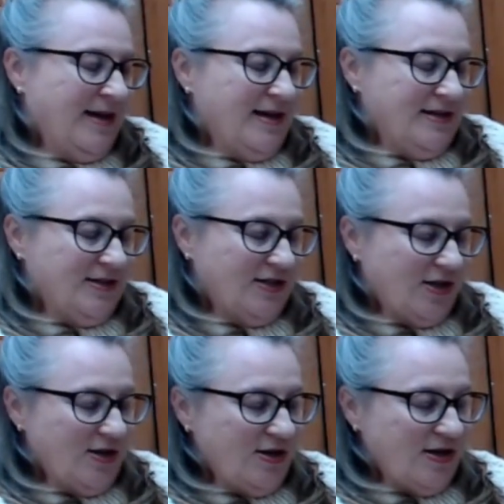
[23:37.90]

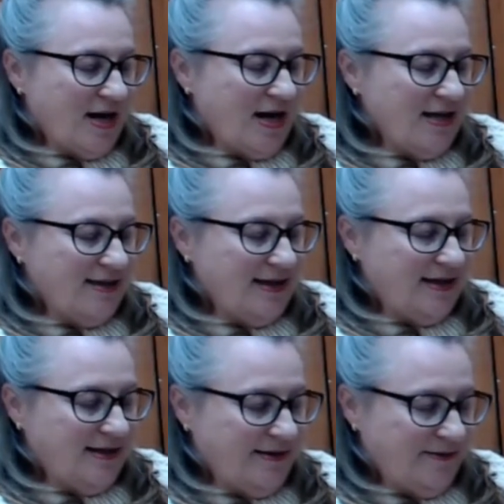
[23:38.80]
So I
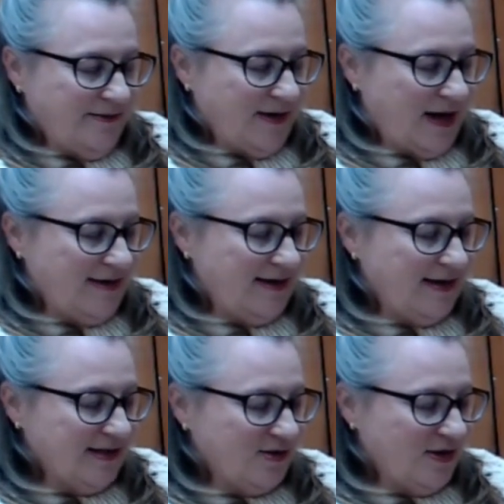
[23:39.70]
think
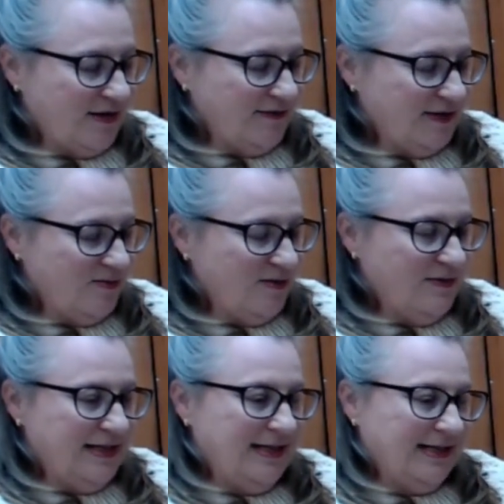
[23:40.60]
as crafters we're
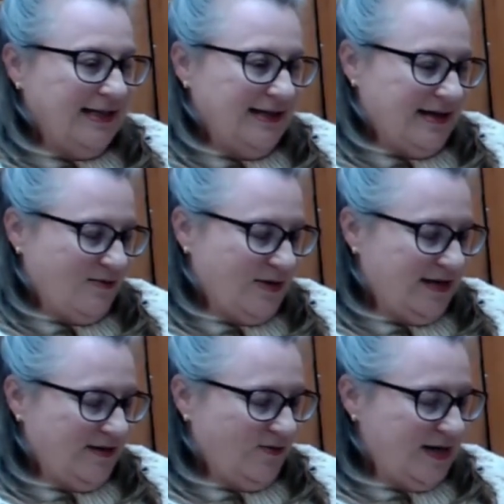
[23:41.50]
really lucky that way,
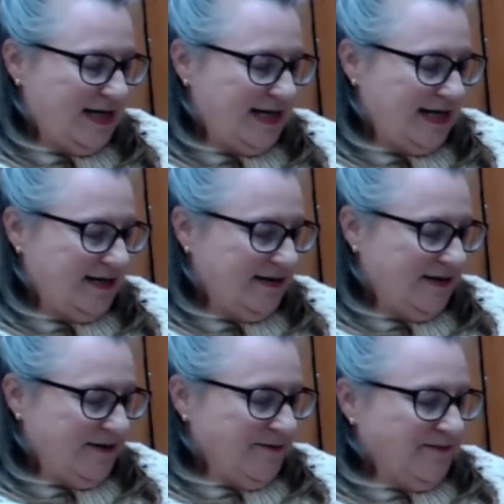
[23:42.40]
that we can
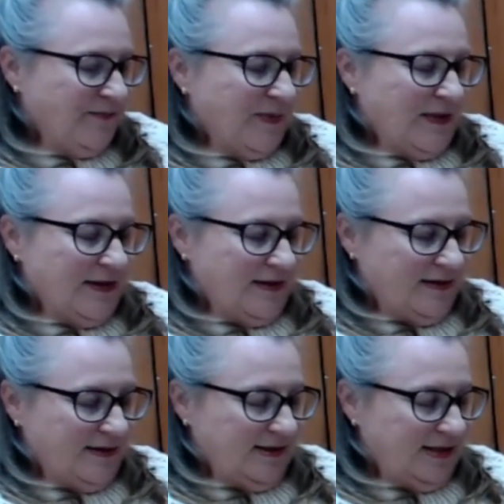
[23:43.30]

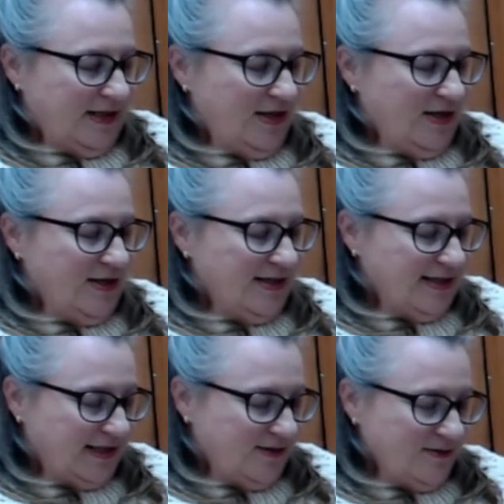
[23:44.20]
learn the
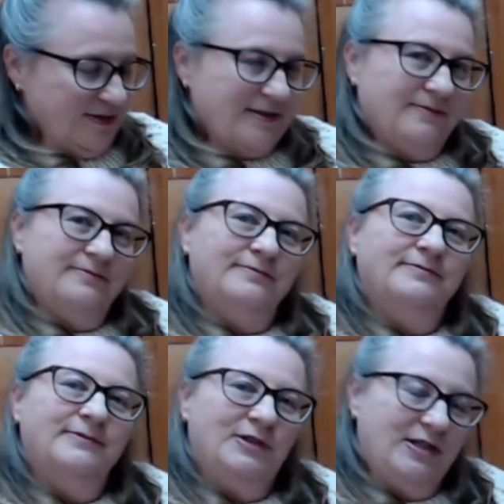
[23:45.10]
skills,
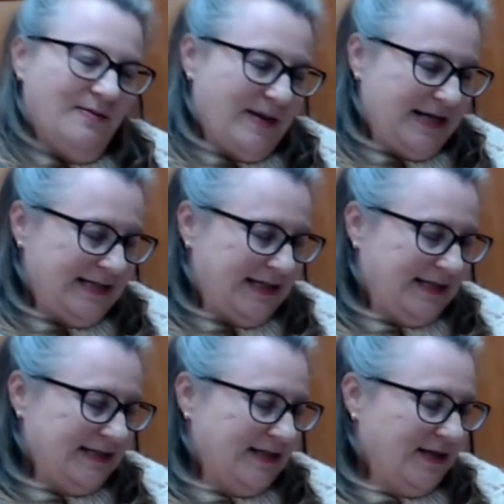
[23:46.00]
learn the
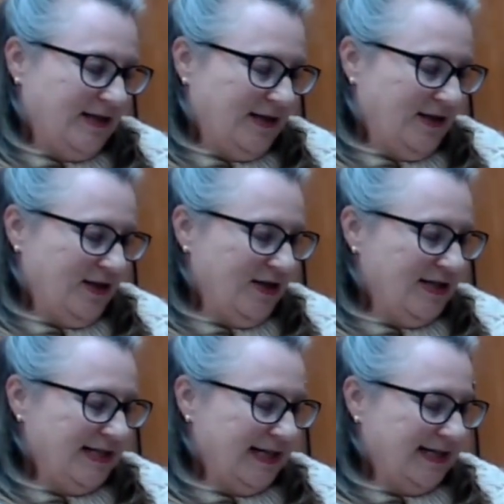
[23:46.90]
basics, learn the
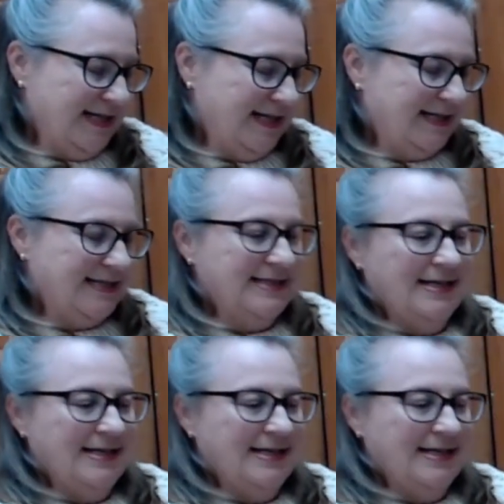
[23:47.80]
techniques,